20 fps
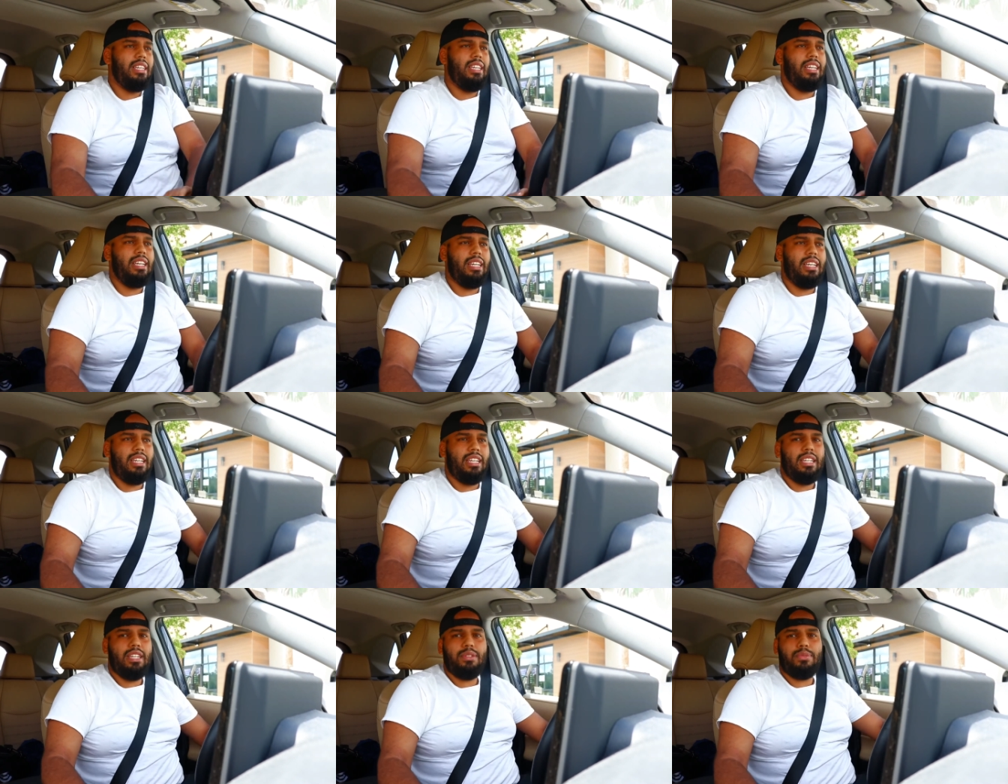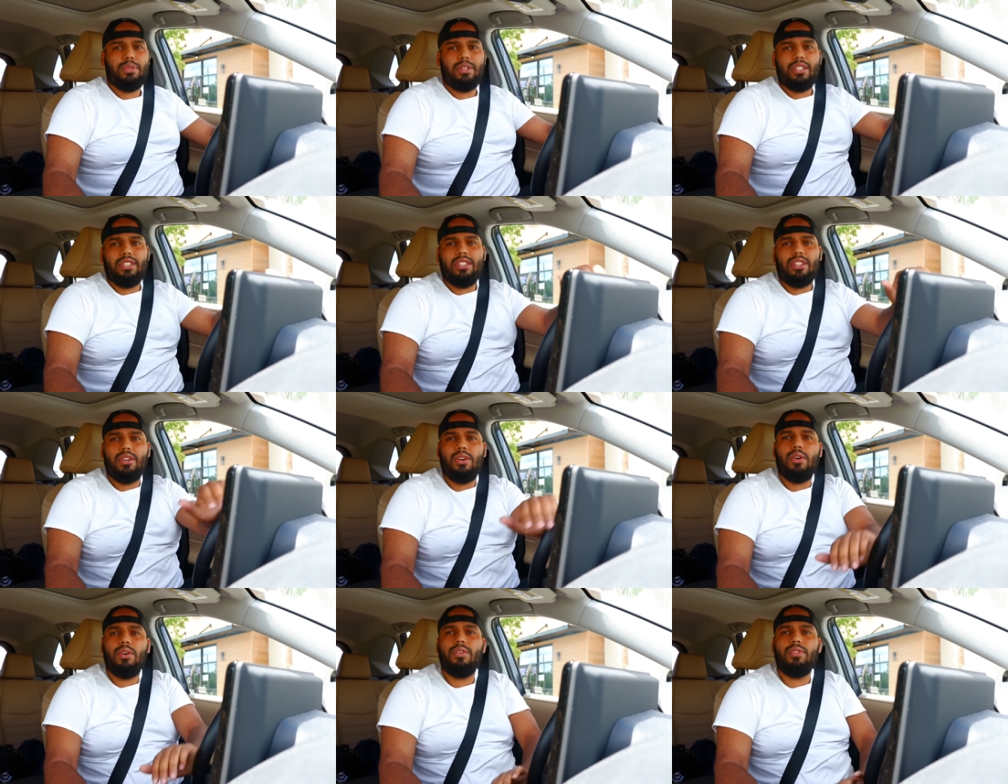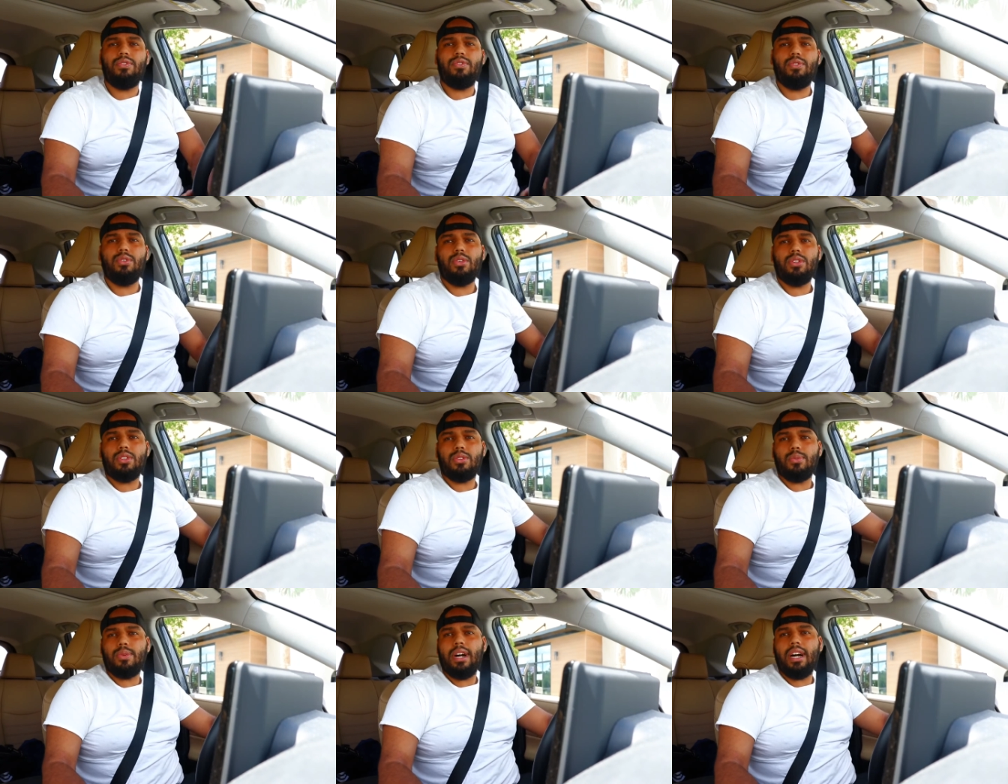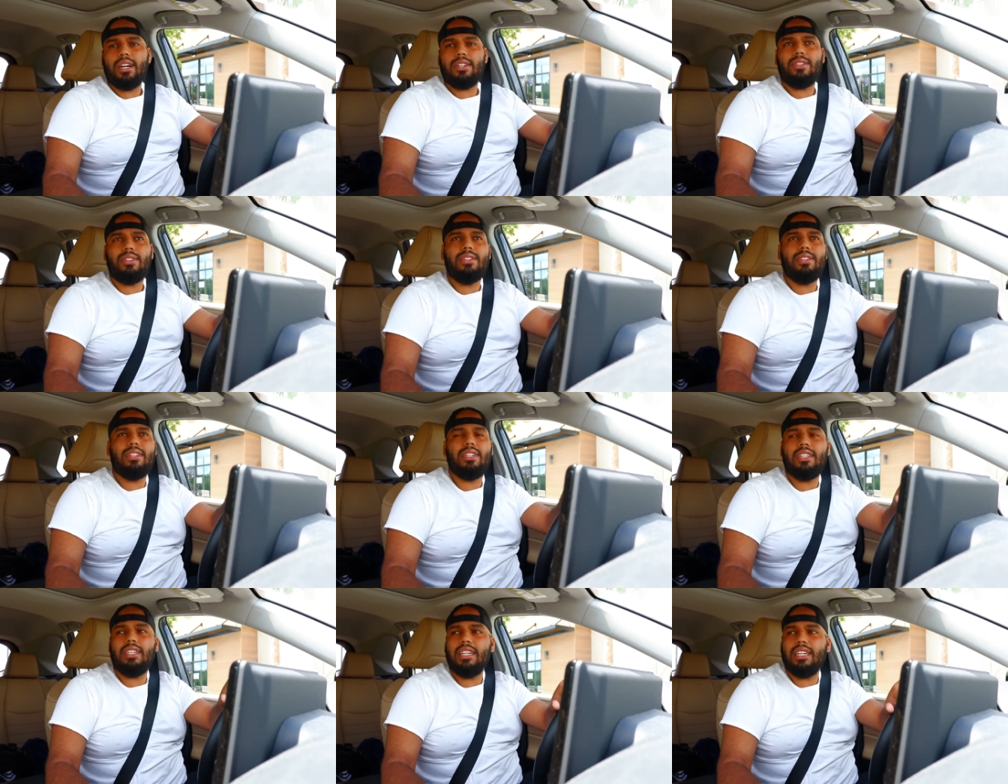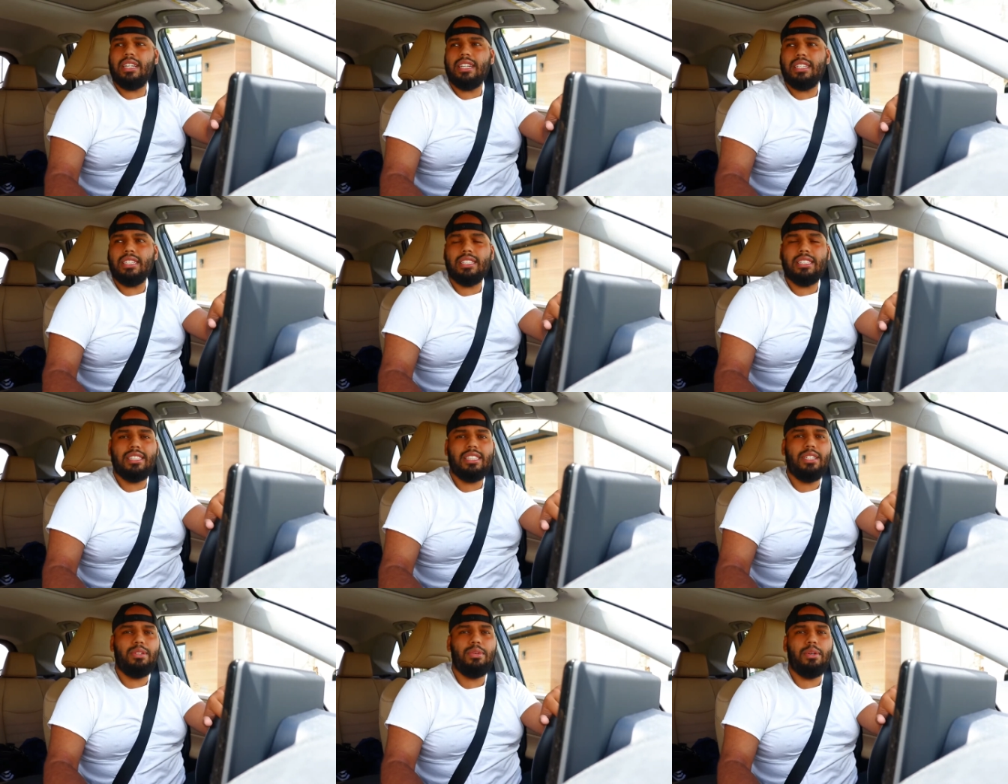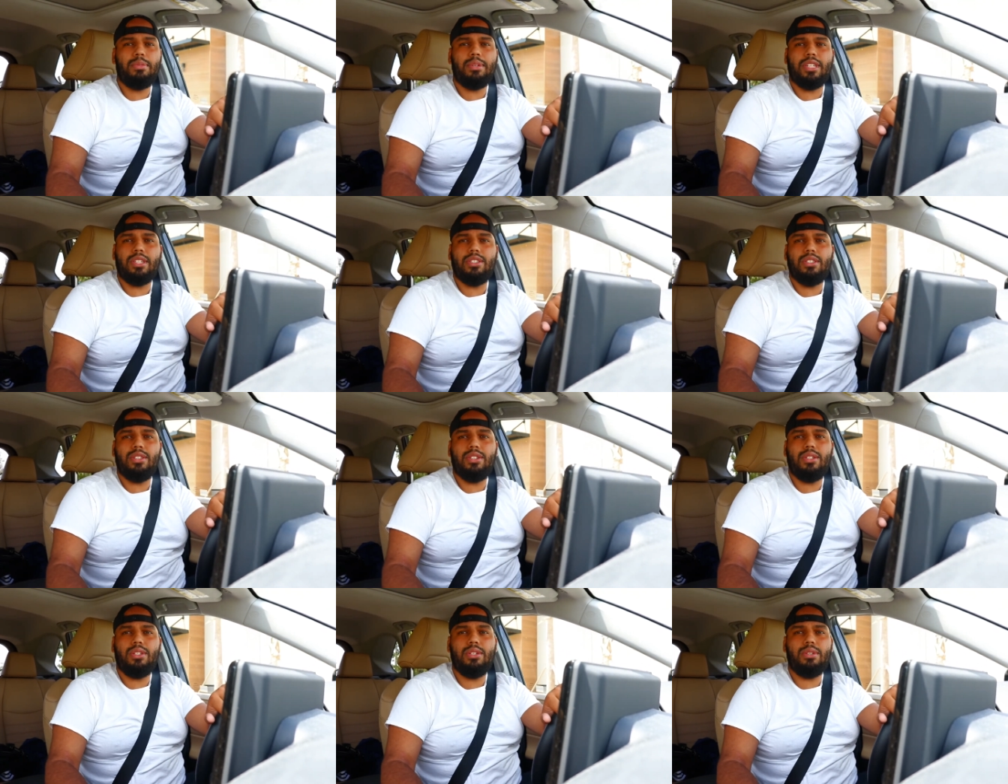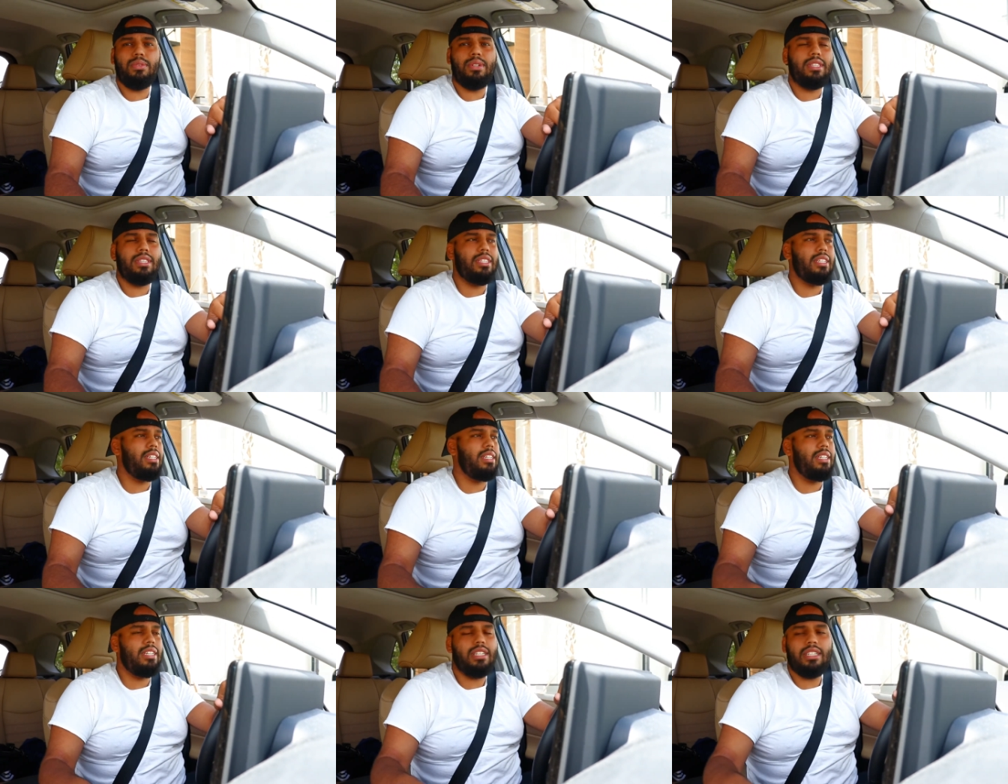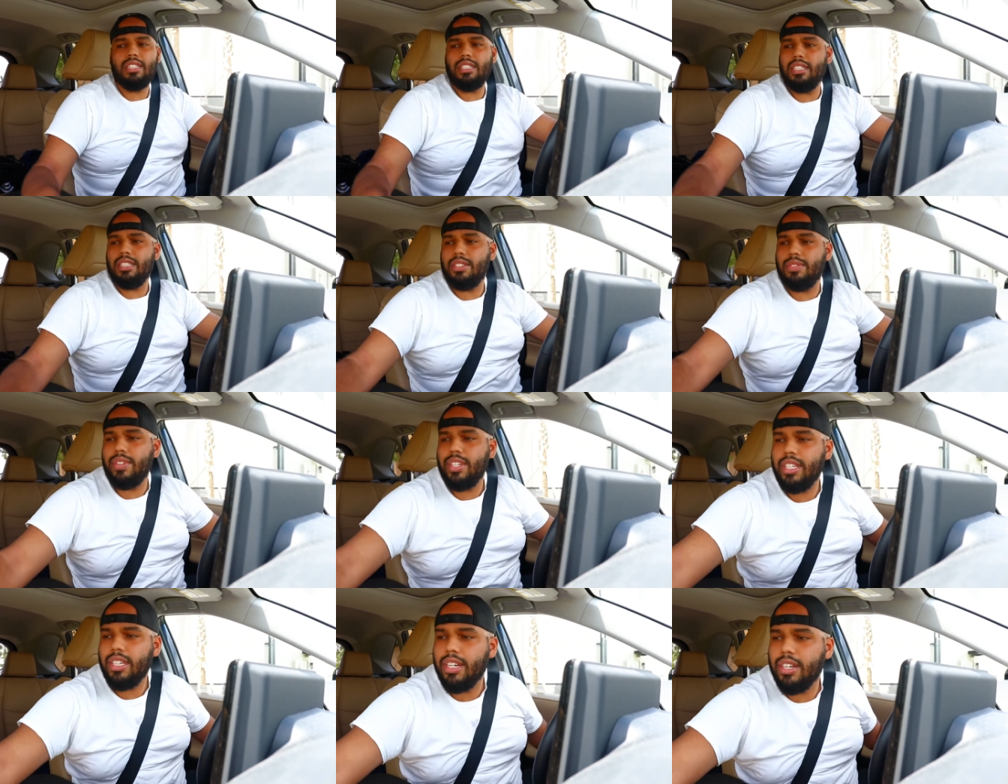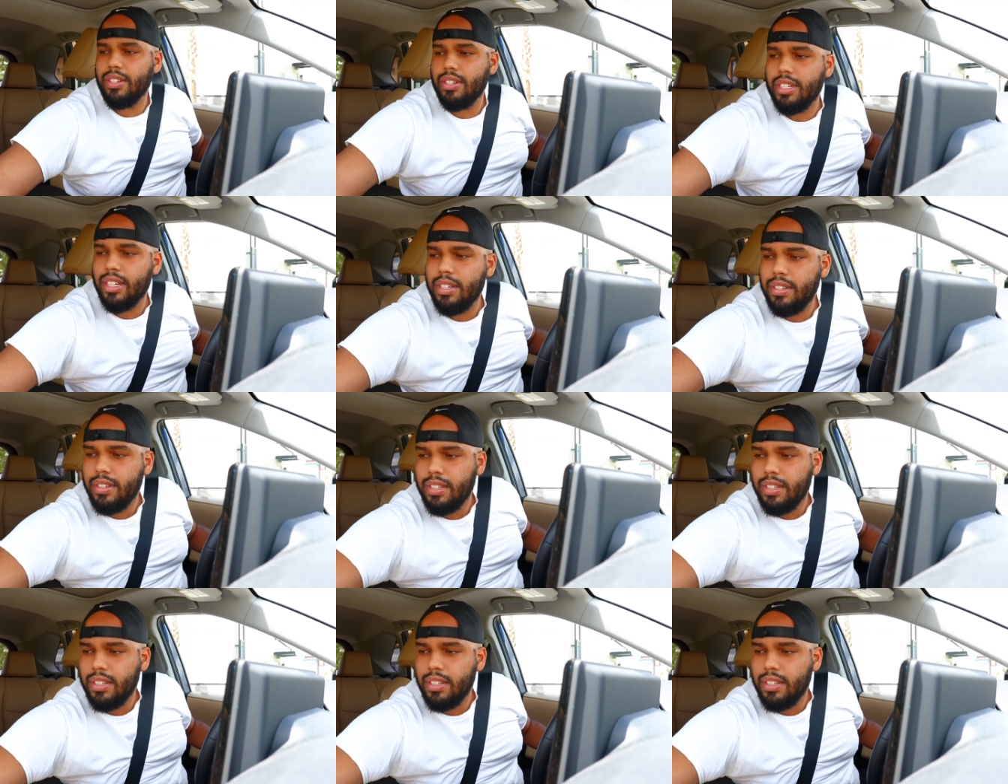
And we're gonna go full throttle and see what we can do with this video, you know?